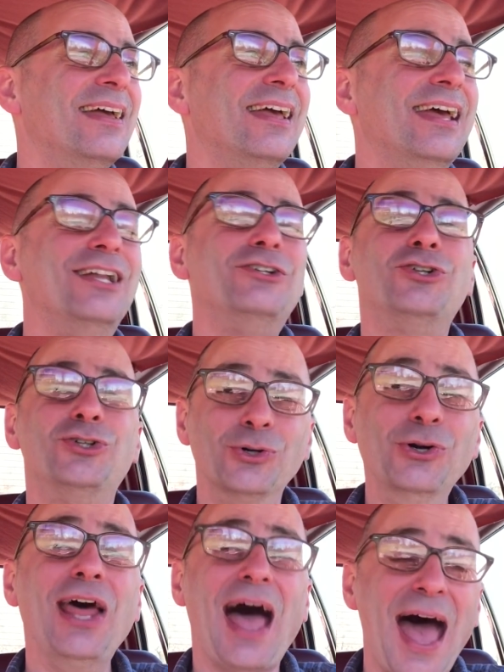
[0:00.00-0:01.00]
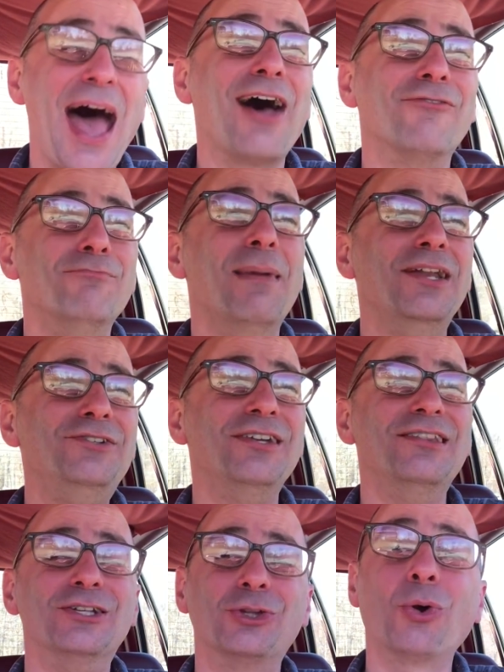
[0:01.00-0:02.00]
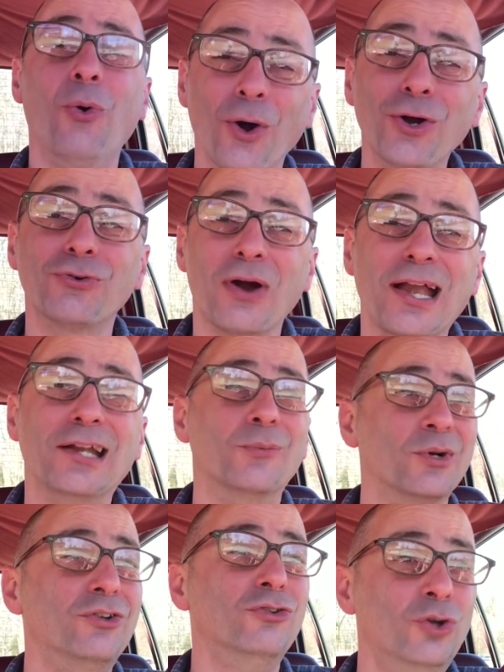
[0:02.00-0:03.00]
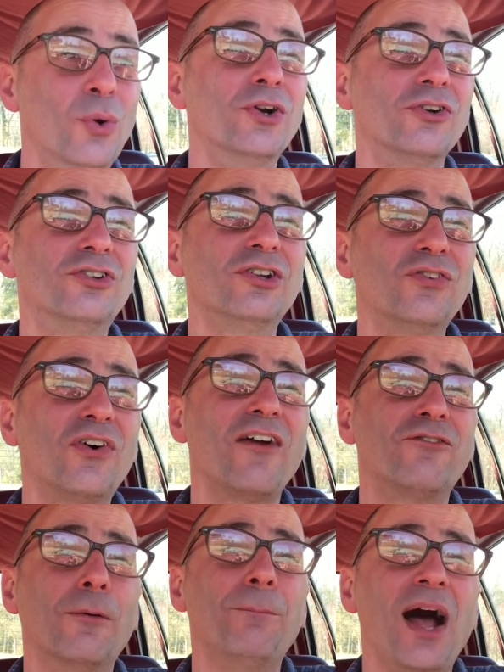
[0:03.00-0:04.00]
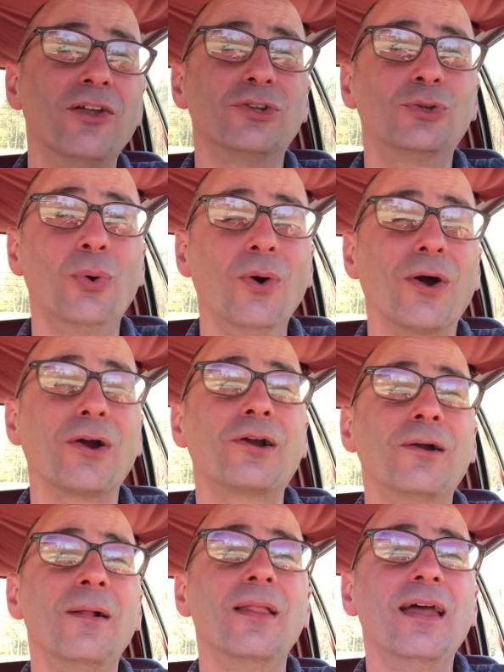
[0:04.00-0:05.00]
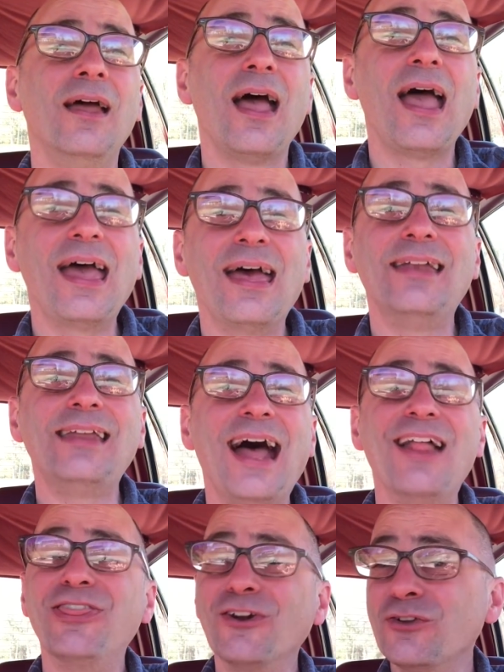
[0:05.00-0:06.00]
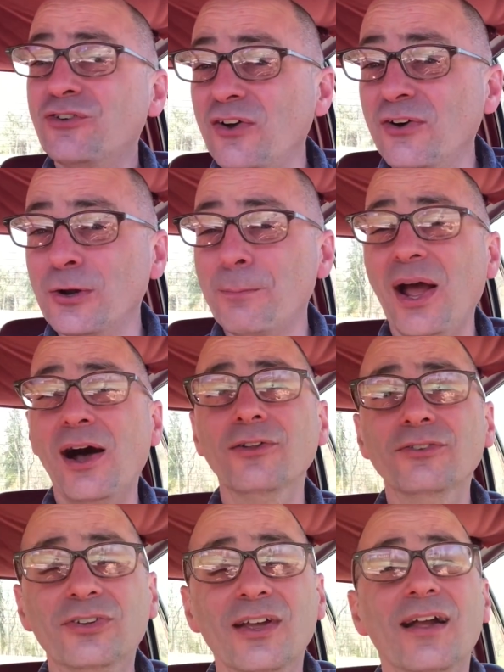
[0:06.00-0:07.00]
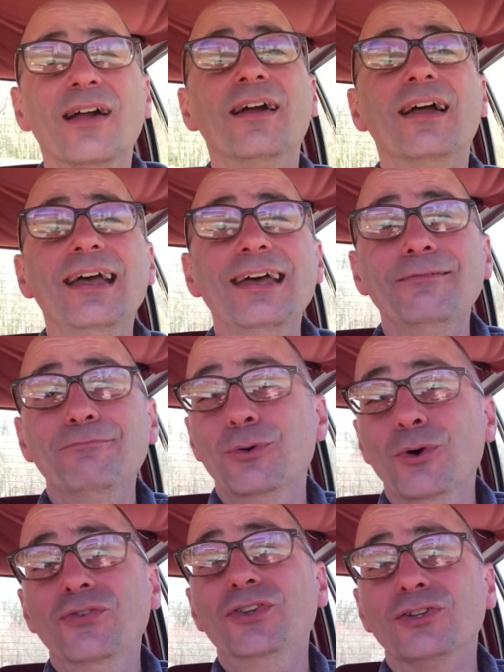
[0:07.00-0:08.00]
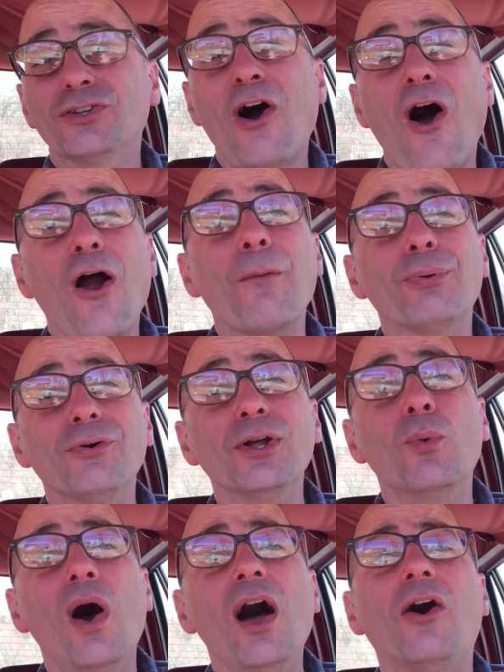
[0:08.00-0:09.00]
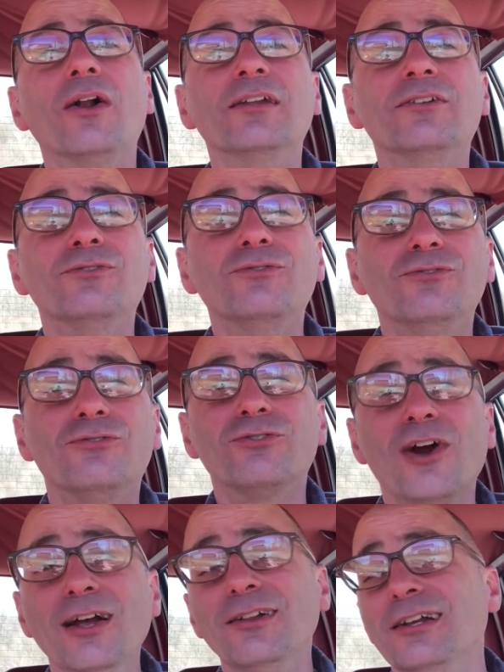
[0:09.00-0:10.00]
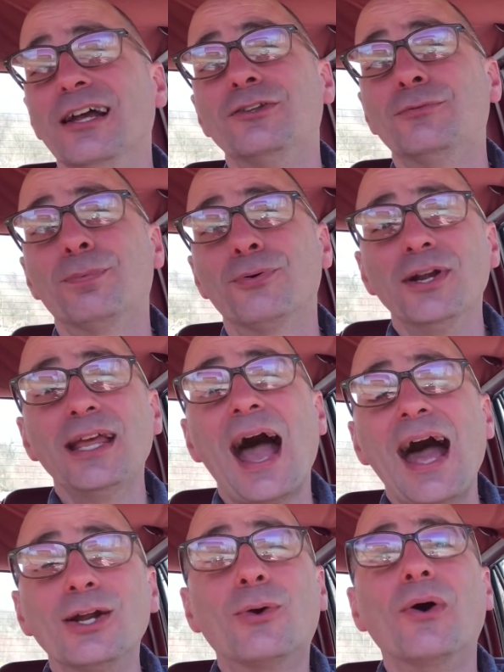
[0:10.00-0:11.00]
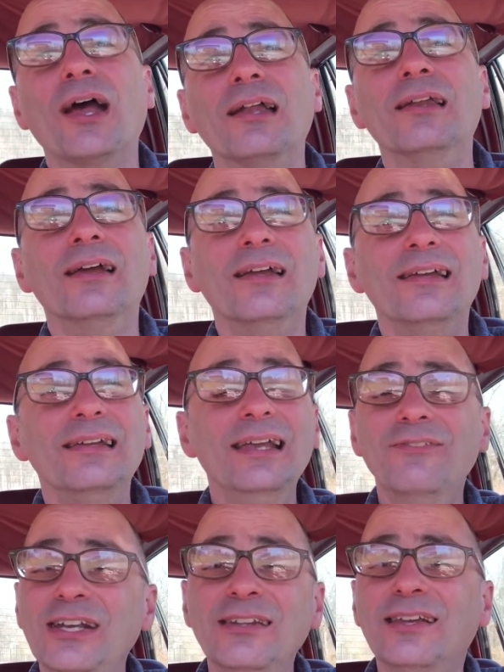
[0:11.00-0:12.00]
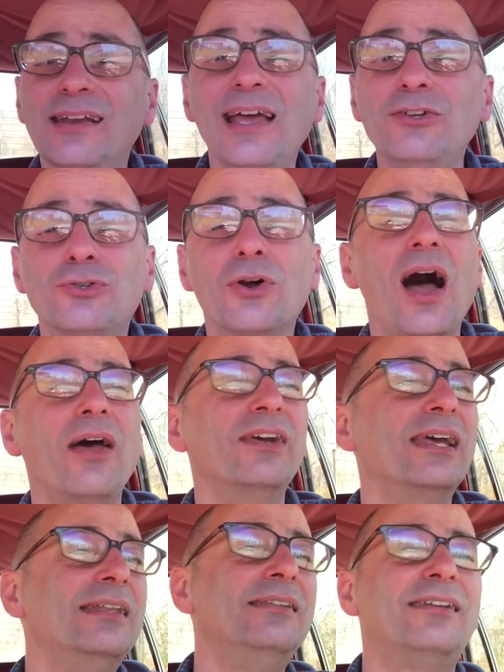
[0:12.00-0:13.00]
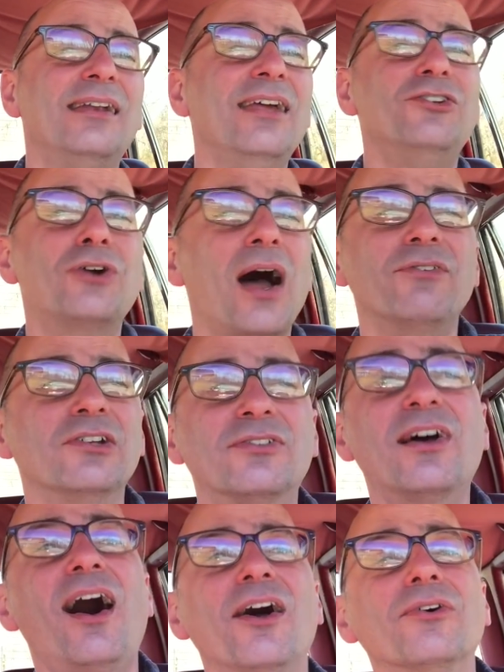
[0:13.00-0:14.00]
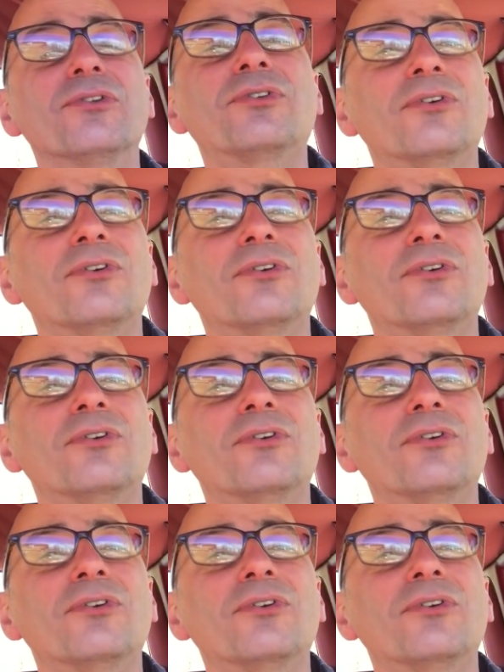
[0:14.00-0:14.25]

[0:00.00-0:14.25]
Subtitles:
It should have mentioned the torque rating, which is 265 foot-pounds of torque. And at 3,500 pounds, it moves this car pretty well, and frankly, it's pretty adequate, even in today's driving and today's driving styles.